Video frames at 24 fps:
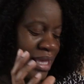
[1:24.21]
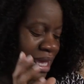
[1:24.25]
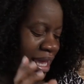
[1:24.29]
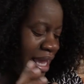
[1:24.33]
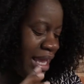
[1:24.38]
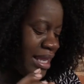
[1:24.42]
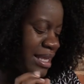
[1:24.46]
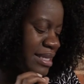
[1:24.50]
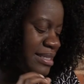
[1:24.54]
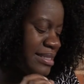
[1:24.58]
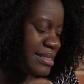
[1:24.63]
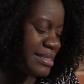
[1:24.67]

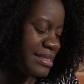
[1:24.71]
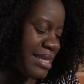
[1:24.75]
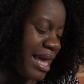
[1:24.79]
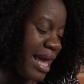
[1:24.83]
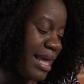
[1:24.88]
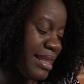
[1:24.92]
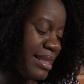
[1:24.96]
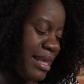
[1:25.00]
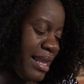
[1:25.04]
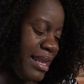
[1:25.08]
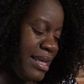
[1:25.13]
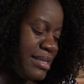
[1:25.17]
It is
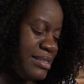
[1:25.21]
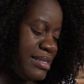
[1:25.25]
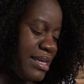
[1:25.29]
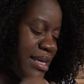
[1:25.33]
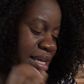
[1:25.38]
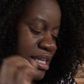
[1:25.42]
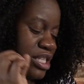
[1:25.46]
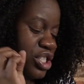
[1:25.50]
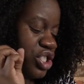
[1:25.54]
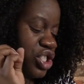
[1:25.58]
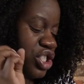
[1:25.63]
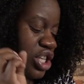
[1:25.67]
said that it's a
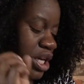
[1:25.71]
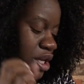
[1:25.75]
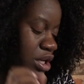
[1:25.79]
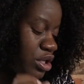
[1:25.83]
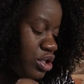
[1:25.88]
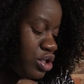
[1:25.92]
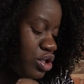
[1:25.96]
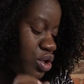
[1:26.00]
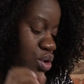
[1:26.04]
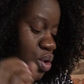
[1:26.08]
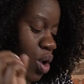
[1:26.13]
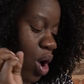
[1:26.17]

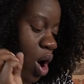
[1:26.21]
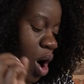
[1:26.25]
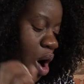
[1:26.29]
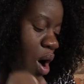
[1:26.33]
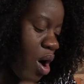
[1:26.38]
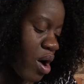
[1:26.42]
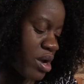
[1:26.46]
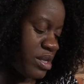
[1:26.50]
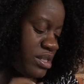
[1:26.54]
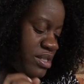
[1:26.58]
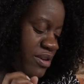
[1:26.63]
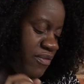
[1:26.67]
congenital
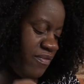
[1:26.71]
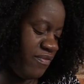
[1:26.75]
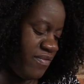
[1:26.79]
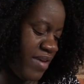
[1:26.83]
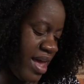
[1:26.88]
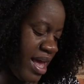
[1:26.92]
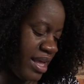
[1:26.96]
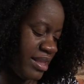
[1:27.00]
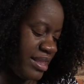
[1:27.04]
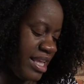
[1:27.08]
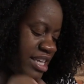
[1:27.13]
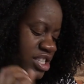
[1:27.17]
heart
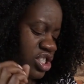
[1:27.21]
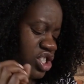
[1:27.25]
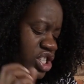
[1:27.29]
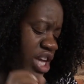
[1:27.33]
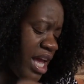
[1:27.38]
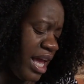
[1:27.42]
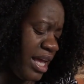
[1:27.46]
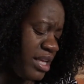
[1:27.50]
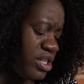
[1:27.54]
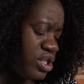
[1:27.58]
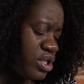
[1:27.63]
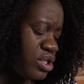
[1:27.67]
defect that
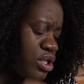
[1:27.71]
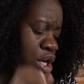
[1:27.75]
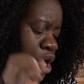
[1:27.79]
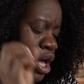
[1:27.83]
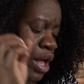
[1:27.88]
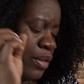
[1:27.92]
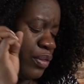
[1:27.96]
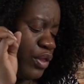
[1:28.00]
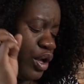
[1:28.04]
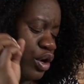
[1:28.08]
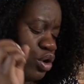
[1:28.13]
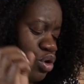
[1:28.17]
changes
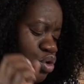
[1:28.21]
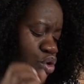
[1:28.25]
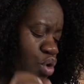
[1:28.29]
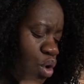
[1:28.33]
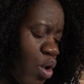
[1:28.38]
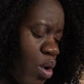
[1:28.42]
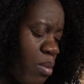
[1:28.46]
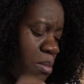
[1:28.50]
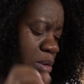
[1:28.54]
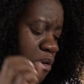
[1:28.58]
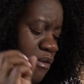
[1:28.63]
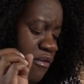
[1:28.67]
the
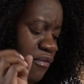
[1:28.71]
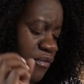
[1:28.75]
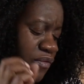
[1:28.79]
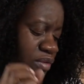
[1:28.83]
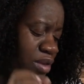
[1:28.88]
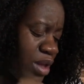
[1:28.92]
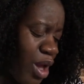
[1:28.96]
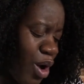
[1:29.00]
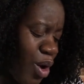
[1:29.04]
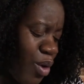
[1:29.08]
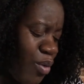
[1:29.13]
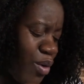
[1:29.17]
normal
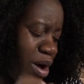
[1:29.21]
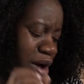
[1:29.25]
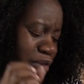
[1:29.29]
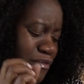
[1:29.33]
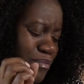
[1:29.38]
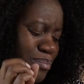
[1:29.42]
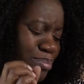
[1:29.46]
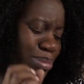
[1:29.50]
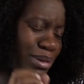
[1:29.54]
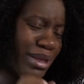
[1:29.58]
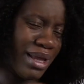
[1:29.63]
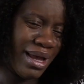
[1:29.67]
flow
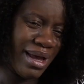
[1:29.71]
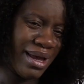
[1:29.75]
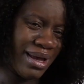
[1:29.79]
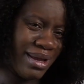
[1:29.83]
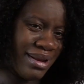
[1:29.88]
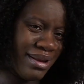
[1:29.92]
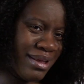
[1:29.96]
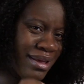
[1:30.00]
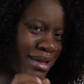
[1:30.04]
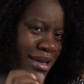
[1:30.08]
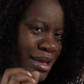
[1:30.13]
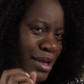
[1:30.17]
of
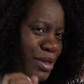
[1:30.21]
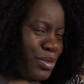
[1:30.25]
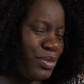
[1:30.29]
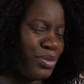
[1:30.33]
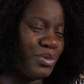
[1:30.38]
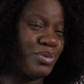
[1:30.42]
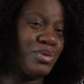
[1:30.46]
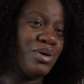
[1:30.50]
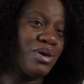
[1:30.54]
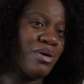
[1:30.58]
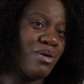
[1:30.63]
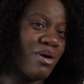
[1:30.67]
blood
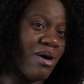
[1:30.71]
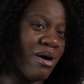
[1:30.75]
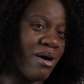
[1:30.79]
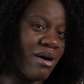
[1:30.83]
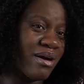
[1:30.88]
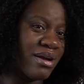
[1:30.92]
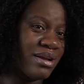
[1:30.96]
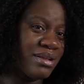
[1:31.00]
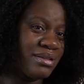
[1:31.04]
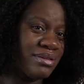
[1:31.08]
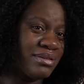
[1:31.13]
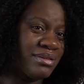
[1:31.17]
through your
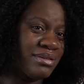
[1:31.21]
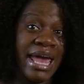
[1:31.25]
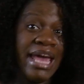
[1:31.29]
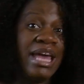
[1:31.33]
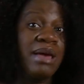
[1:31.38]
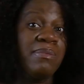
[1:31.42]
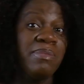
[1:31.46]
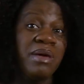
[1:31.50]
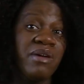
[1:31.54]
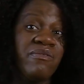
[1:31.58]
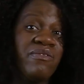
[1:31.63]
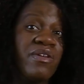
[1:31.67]
heart. It
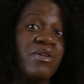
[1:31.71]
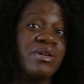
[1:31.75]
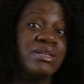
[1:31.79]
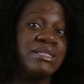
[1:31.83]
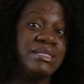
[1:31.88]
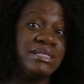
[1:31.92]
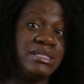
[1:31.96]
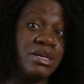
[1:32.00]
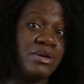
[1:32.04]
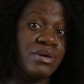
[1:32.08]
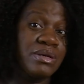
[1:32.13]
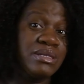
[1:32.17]
can be a very
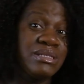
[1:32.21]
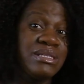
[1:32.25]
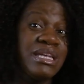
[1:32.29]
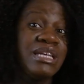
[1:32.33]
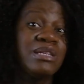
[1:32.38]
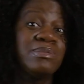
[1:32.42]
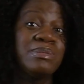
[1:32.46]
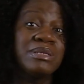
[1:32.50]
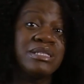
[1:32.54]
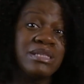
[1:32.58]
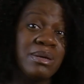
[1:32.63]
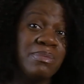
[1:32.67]
serious thing,
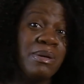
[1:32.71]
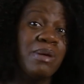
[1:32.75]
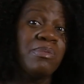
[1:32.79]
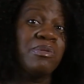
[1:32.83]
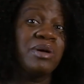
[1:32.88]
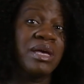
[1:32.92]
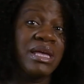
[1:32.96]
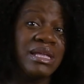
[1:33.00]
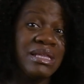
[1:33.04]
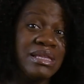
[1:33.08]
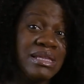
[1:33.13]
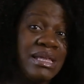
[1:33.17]
but some people
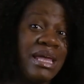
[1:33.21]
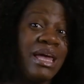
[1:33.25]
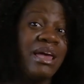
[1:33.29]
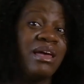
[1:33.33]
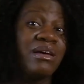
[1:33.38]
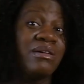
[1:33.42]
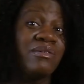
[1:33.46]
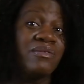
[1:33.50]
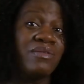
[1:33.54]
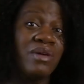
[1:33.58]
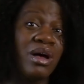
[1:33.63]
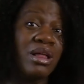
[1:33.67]
can
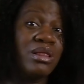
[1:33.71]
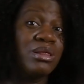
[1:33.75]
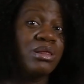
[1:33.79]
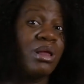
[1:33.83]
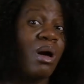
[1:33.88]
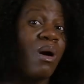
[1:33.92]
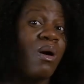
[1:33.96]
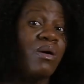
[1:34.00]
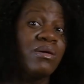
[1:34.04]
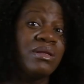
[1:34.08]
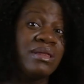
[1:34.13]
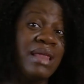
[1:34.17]
live a
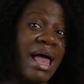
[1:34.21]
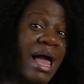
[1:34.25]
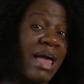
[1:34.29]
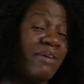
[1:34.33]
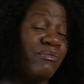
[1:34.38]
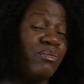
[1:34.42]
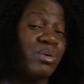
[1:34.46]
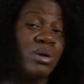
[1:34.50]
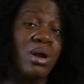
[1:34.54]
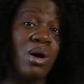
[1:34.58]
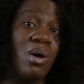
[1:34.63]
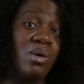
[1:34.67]
long
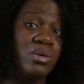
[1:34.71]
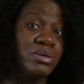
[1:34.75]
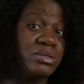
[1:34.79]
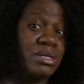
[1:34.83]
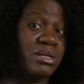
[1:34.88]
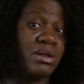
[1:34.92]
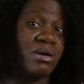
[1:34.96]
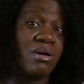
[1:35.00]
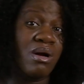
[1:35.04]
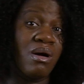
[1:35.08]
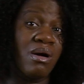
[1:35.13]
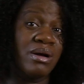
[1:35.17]
life with holes in
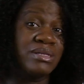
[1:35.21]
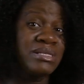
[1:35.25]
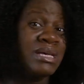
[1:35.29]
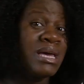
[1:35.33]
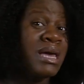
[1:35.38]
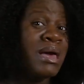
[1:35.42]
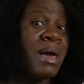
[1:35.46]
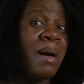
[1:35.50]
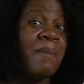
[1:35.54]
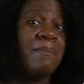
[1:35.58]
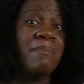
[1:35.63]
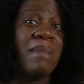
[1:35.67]
their hearts.
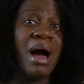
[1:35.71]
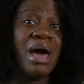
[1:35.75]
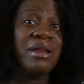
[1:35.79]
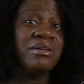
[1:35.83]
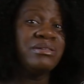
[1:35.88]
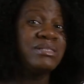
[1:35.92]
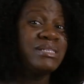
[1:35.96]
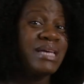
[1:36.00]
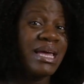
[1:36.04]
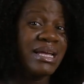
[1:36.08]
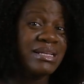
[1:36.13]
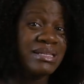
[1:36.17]

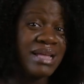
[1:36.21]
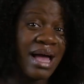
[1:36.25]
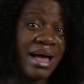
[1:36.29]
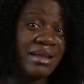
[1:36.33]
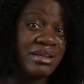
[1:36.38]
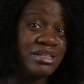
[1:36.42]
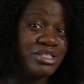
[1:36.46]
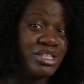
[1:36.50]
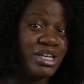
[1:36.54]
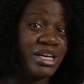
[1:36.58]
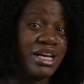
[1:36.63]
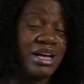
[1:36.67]
Modern
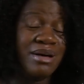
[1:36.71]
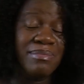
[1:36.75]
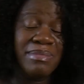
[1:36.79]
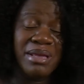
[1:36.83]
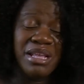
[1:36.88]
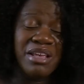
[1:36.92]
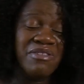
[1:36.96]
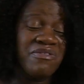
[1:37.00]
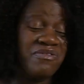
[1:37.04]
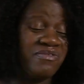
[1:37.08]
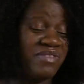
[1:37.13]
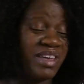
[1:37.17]
technology come
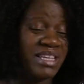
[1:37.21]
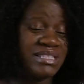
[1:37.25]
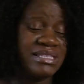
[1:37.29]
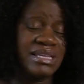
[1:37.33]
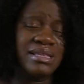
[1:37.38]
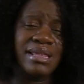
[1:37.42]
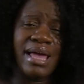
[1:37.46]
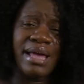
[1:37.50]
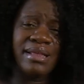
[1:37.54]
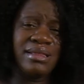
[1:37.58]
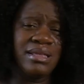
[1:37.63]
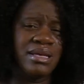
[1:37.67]
in and fix
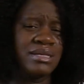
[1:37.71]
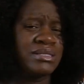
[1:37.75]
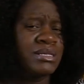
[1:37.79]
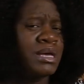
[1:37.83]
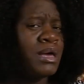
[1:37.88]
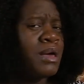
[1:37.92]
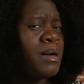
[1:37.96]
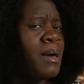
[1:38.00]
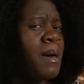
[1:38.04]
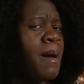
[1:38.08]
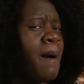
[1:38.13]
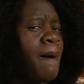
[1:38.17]
it like this.
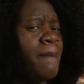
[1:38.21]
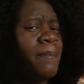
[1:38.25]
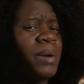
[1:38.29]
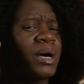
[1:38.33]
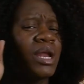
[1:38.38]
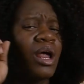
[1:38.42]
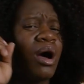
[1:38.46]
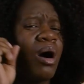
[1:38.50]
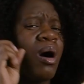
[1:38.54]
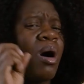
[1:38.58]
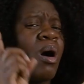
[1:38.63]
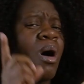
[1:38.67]

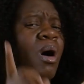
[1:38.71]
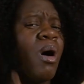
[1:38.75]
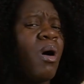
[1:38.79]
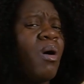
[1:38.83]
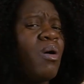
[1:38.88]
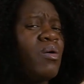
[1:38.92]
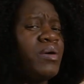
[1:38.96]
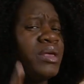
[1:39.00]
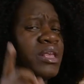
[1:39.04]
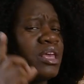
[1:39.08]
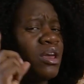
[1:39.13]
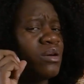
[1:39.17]
But a
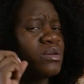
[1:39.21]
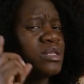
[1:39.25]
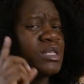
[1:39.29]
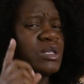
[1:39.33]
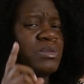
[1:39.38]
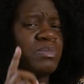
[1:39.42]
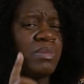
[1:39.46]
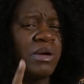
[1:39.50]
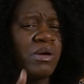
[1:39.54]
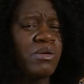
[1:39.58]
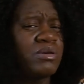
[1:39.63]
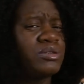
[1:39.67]
hole in your
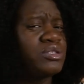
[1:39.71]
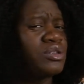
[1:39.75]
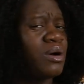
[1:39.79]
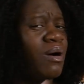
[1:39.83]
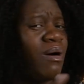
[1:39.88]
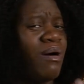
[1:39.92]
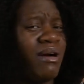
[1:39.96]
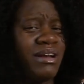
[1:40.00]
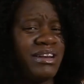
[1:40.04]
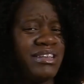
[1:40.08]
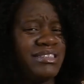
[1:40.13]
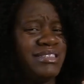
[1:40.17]
spiritual
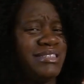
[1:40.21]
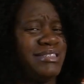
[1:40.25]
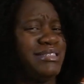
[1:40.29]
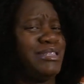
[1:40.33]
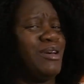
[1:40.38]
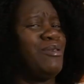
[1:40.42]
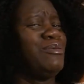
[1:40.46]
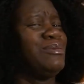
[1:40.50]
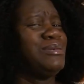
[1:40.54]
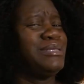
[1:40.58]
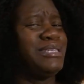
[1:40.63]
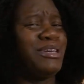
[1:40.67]
heart is
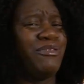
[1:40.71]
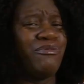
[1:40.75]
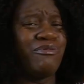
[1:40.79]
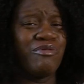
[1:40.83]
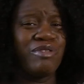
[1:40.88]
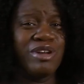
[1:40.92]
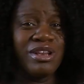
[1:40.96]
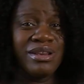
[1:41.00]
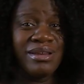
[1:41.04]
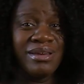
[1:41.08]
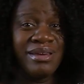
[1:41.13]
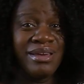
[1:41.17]
so
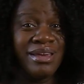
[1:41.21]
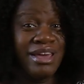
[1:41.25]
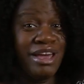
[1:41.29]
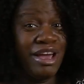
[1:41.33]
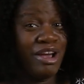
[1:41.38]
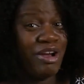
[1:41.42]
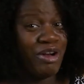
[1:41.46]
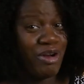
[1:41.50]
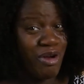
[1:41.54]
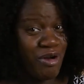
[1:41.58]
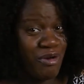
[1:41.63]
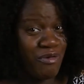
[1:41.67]
different.
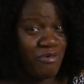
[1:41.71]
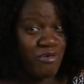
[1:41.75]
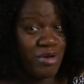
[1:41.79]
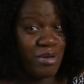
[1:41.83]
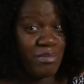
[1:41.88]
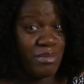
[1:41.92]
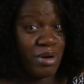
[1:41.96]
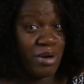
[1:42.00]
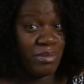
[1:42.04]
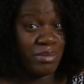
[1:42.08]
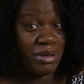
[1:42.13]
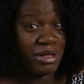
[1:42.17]

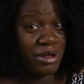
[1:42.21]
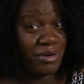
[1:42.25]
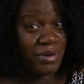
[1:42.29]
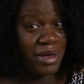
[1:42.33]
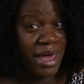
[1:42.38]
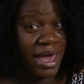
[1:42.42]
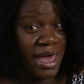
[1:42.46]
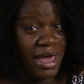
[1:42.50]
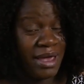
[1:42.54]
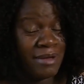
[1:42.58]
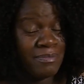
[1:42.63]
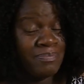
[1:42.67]
Girlfriend moment,
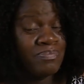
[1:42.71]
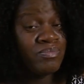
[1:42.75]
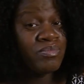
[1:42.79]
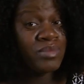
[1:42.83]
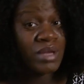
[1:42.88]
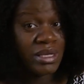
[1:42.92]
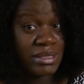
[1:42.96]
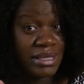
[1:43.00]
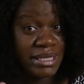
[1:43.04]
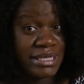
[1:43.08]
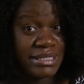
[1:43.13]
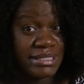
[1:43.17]
okay?
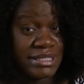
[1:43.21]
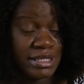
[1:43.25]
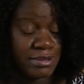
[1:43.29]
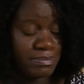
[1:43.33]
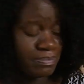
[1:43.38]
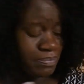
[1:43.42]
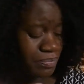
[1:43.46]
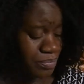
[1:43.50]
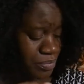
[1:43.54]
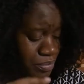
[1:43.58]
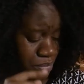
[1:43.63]
Listen,